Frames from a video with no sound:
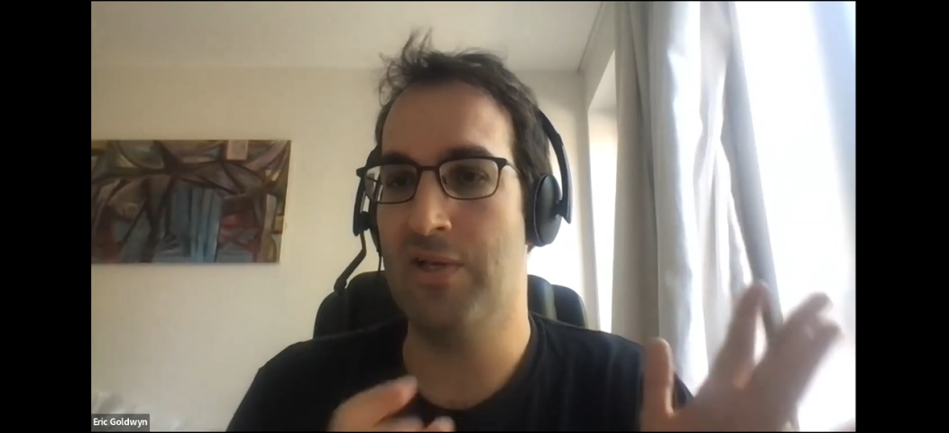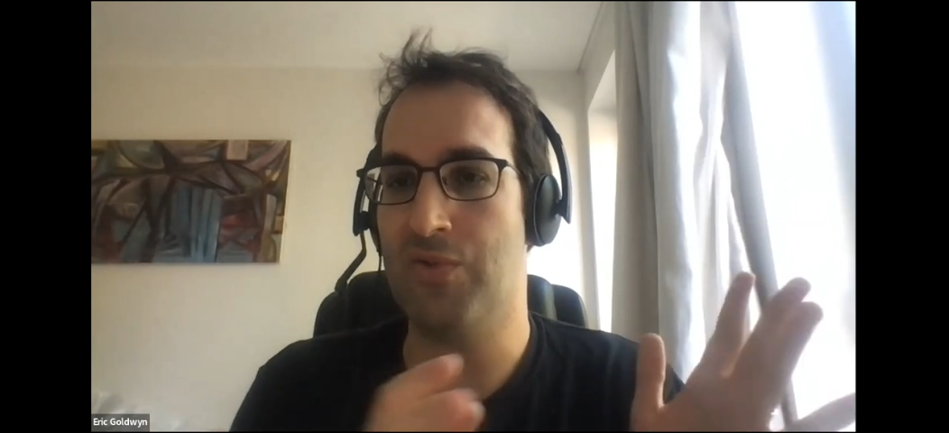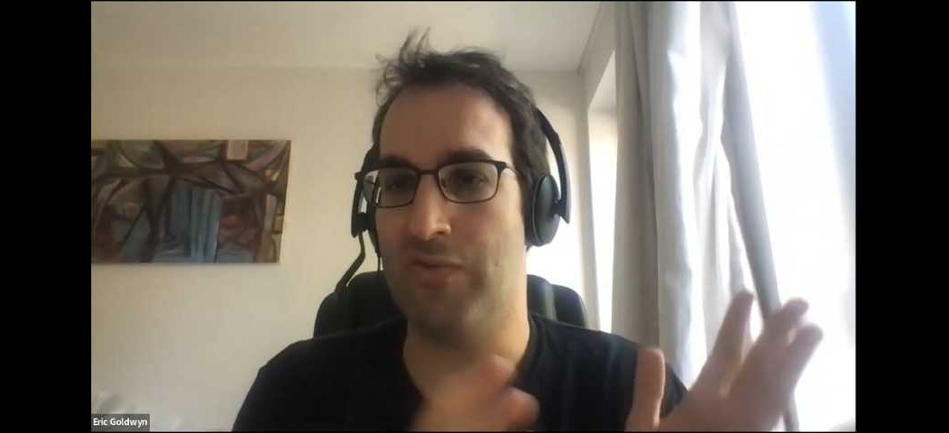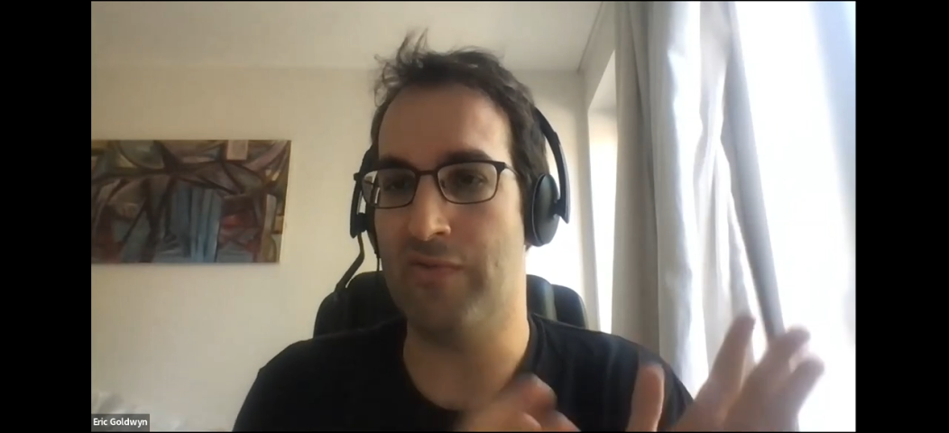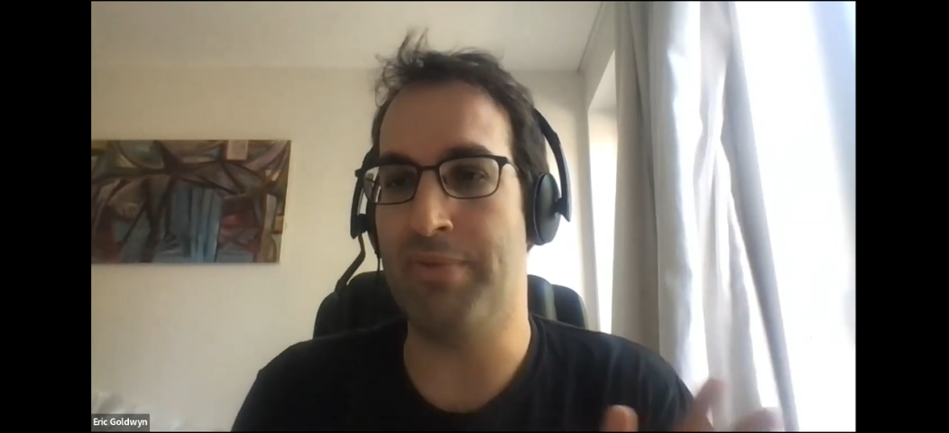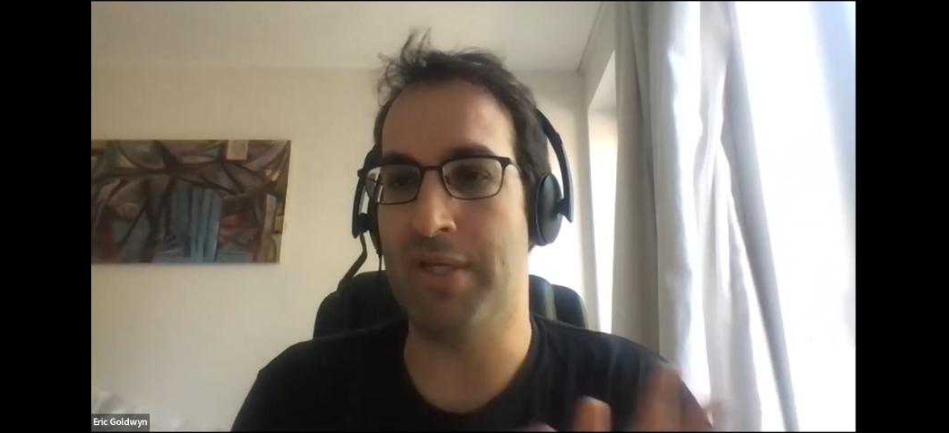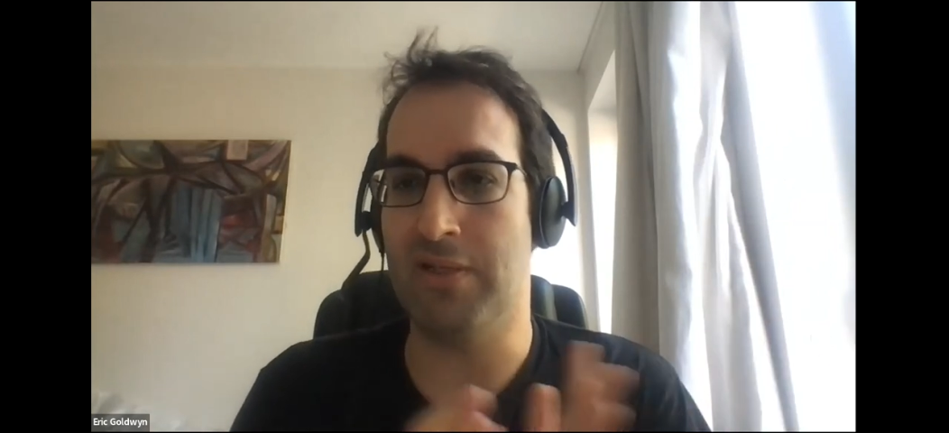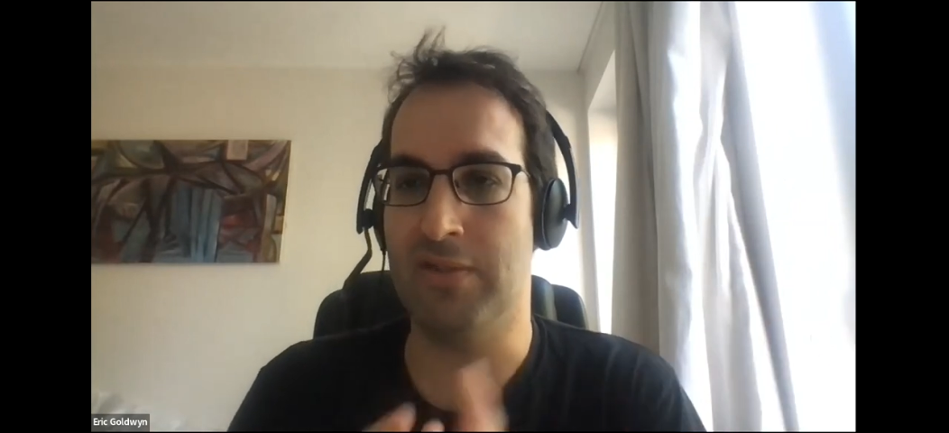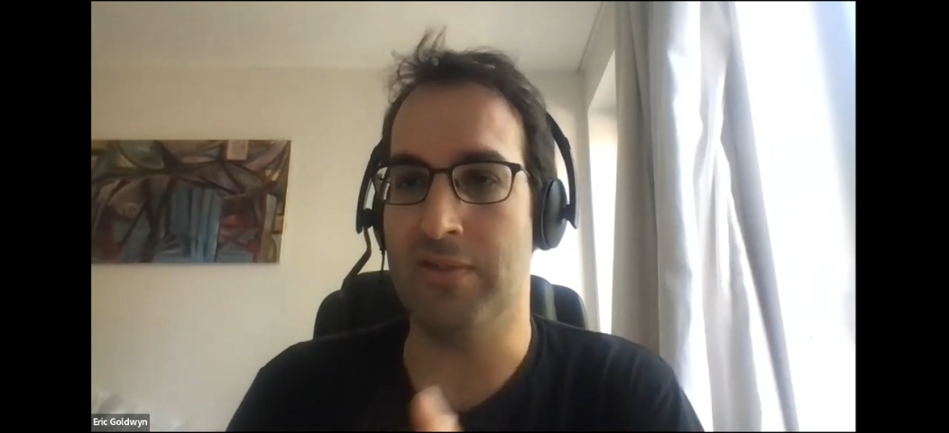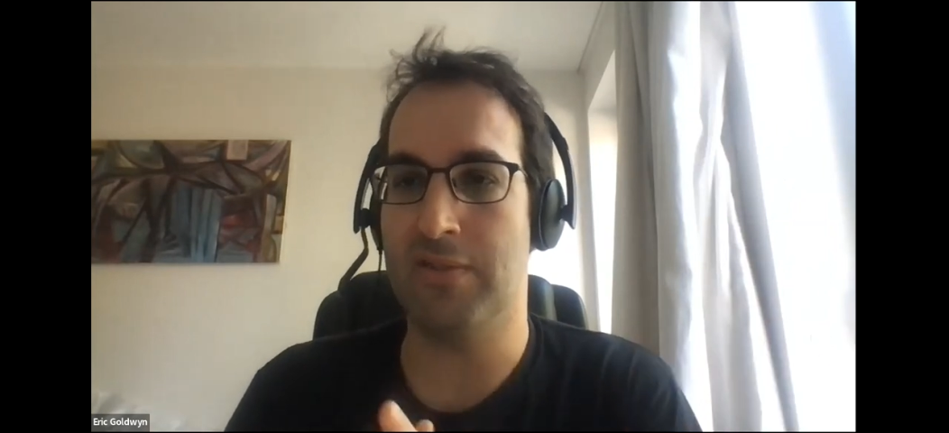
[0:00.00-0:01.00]
sort of
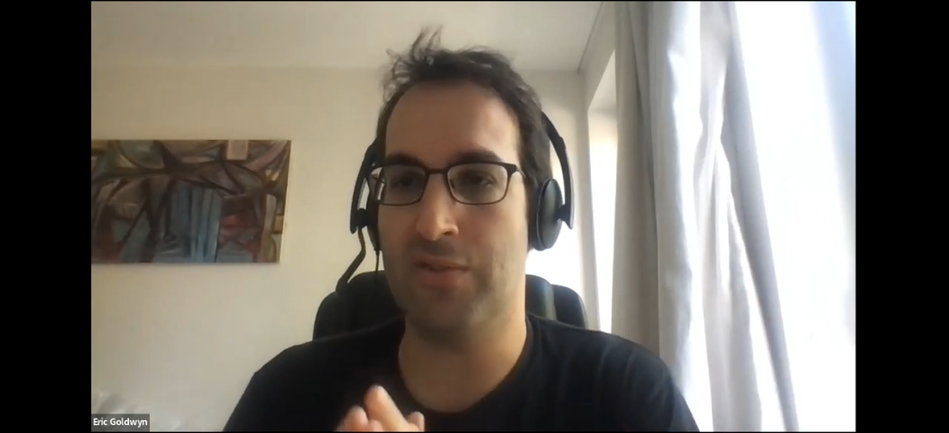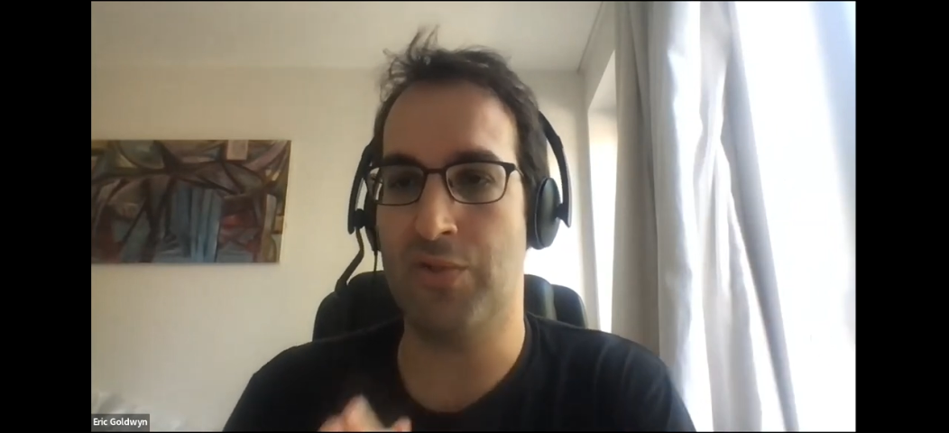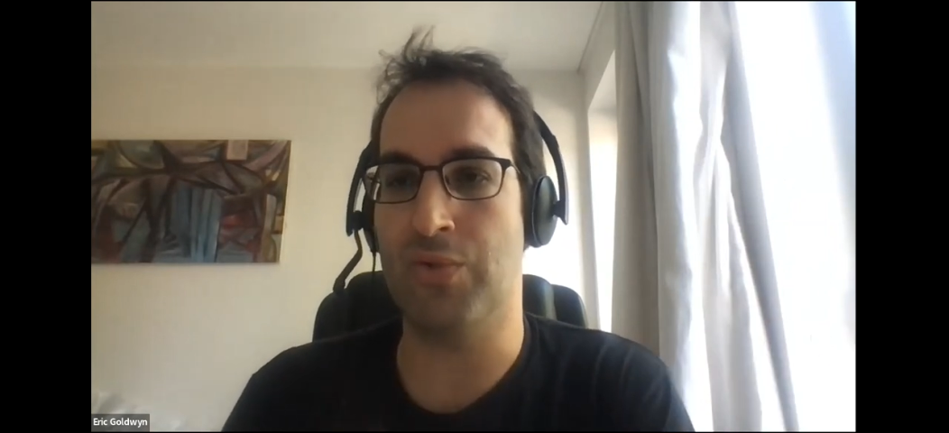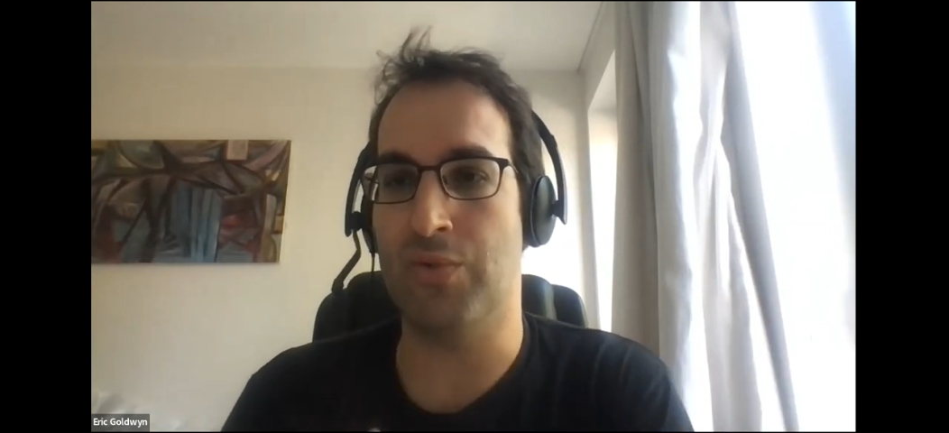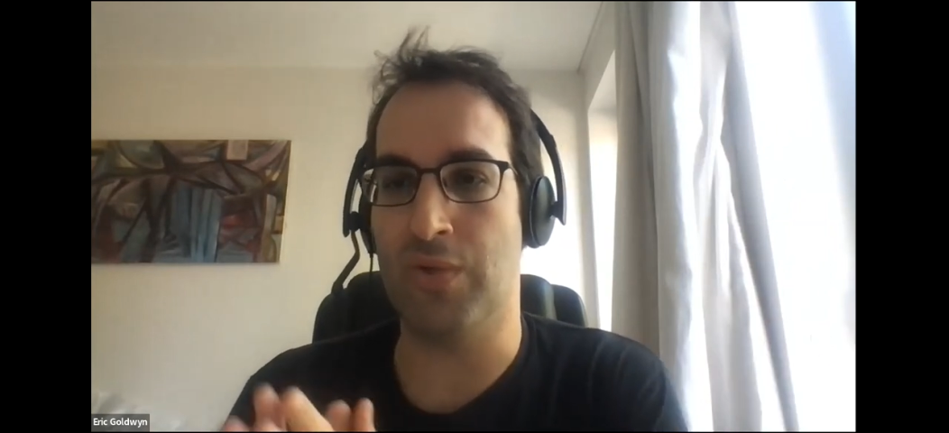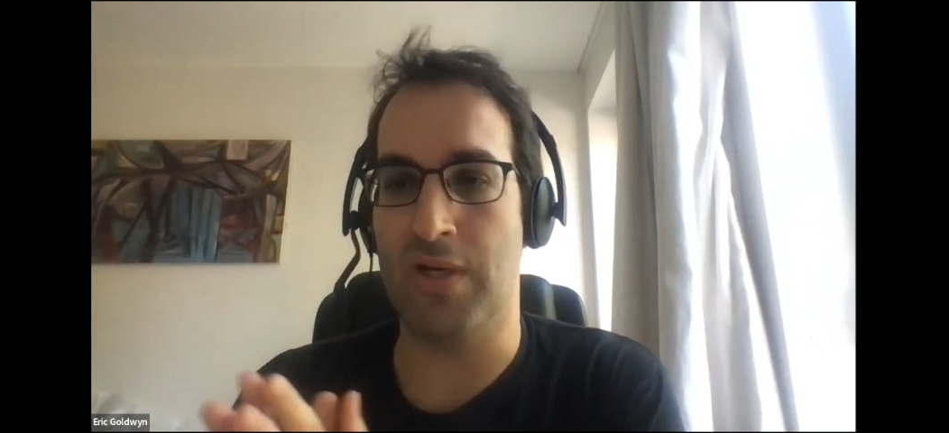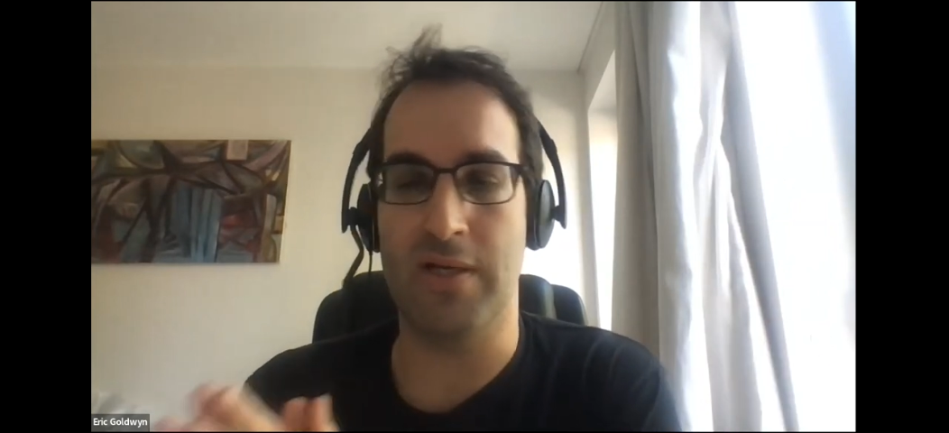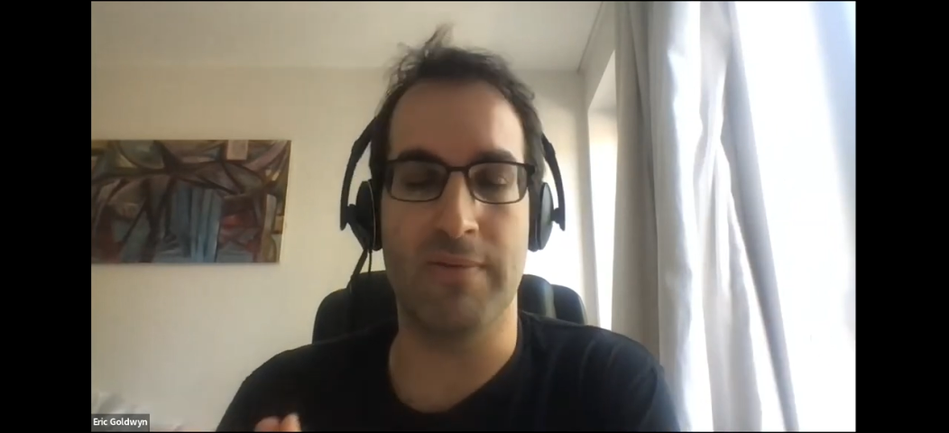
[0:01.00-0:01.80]
build to